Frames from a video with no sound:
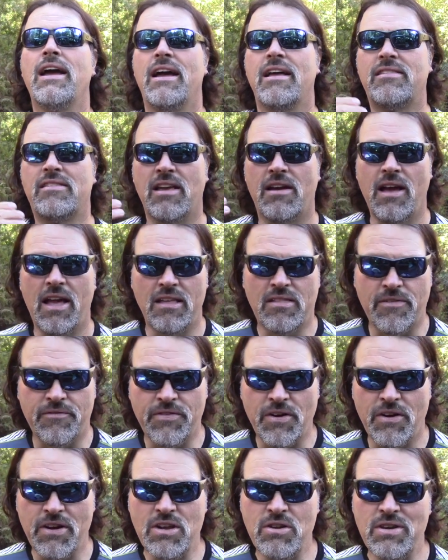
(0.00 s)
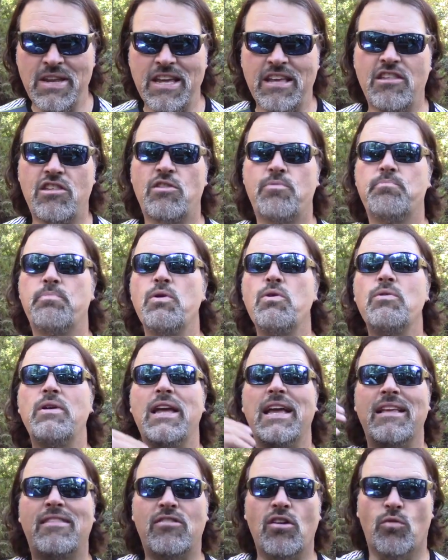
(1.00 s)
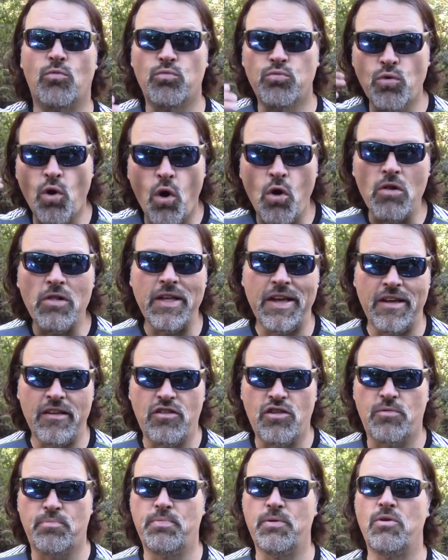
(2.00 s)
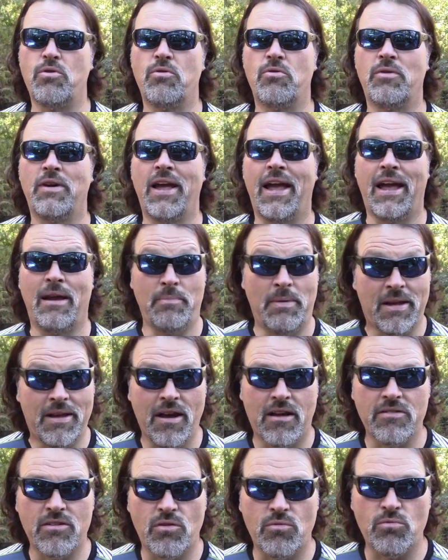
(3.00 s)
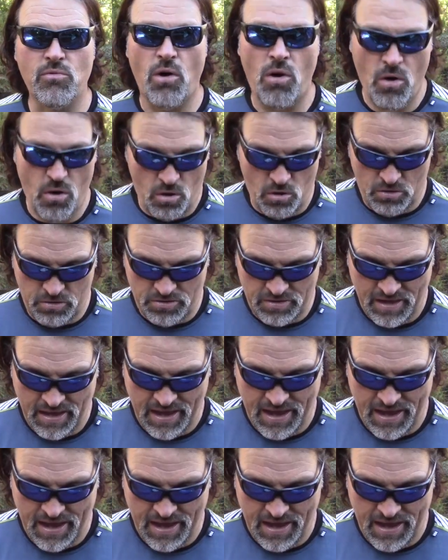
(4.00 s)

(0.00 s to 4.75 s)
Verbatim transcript: it's a, it's a very unique spoon. It's a rolling spoon. And because it rolls,